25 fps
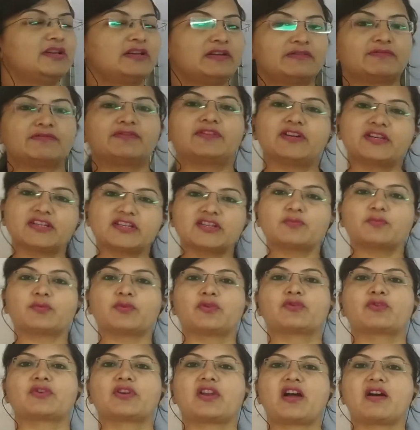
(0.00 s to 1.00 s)
First
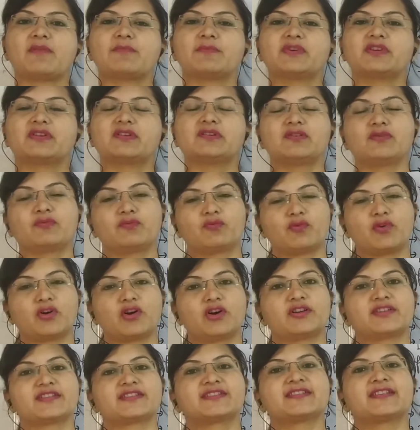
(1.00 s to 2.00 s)
programmer
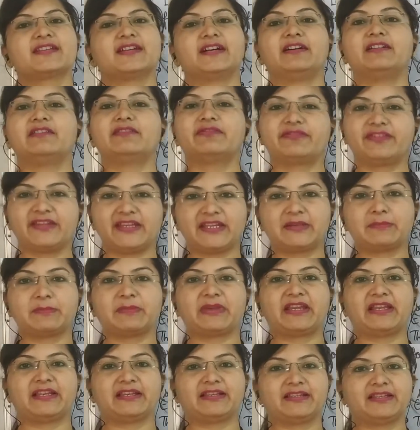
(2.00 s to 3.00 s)
was a
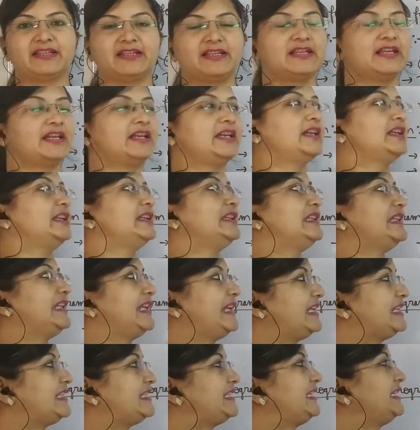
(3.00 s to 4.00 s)
female,
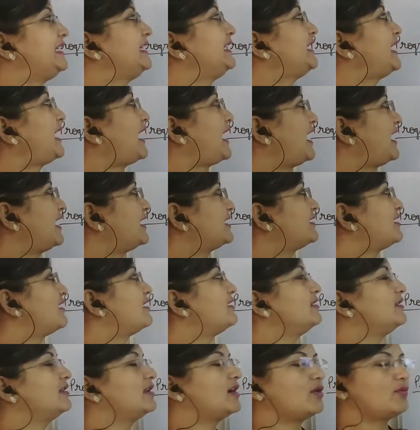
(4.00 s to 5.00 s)
Lady
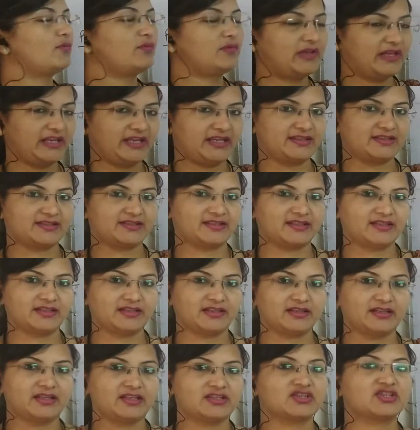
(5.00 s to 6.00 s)
Ada Lovelace.
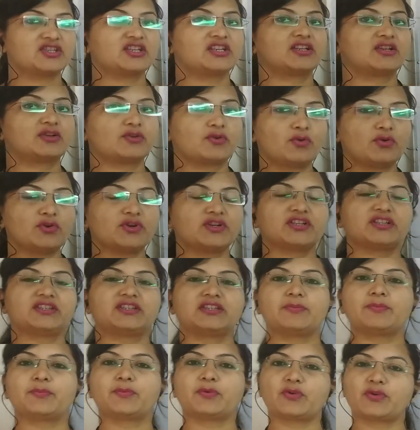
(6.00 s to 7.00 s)
She
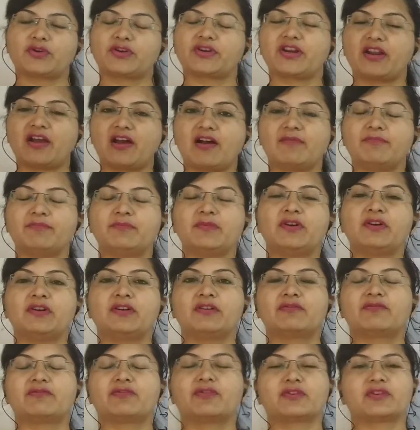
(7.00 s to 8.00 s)
wrote the program
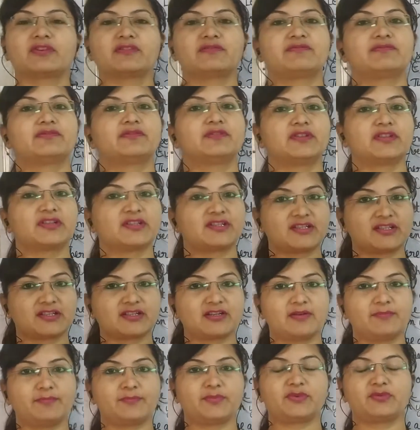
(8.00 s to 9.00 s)
for the first
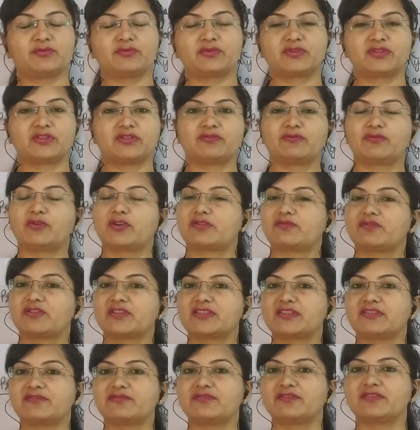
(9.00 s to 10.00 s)
computer. What
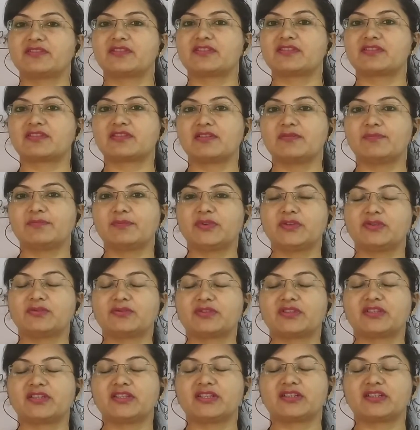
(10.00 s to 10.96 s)
was the first computer?